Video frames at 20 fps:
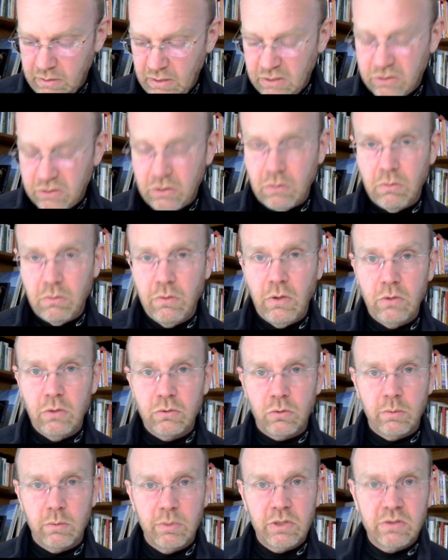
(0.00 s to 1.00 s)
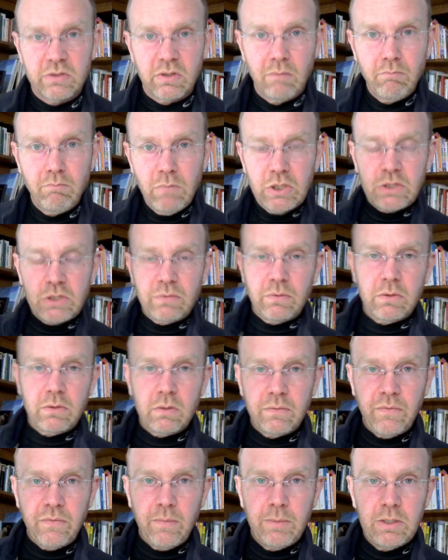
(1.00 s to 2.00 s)
So those orbitals are much
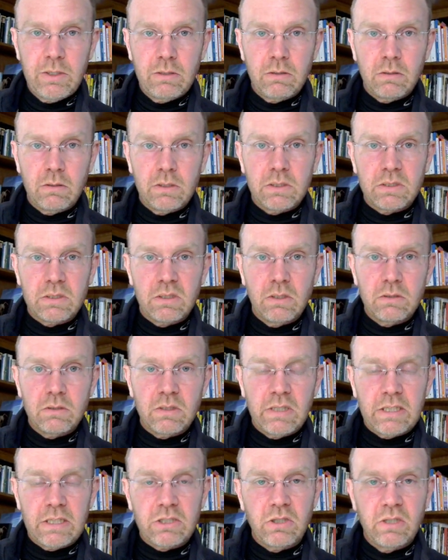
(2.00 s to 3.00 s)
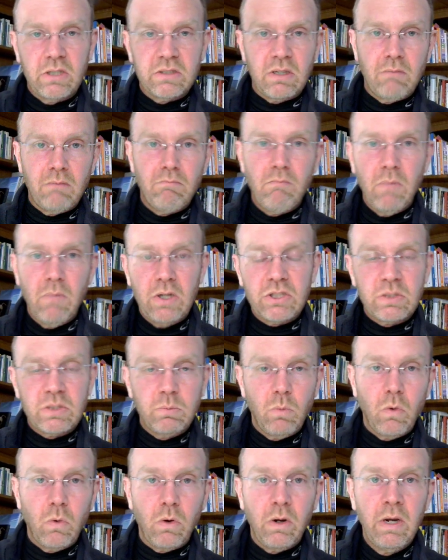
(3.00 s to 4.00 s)
further from the nucleus. Those electrons are much
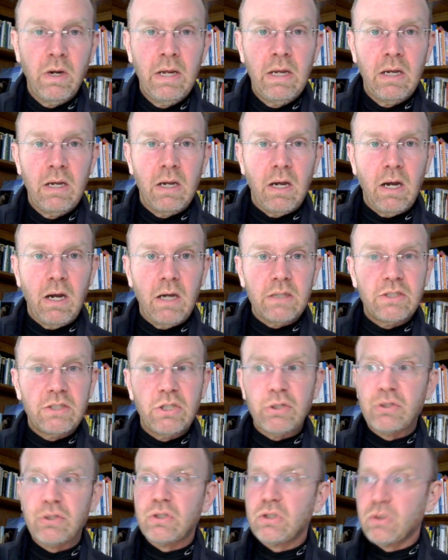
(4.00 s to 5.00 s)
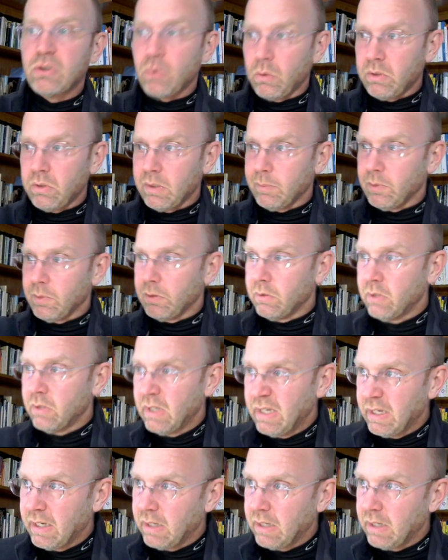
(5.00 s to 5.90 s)
more distortable.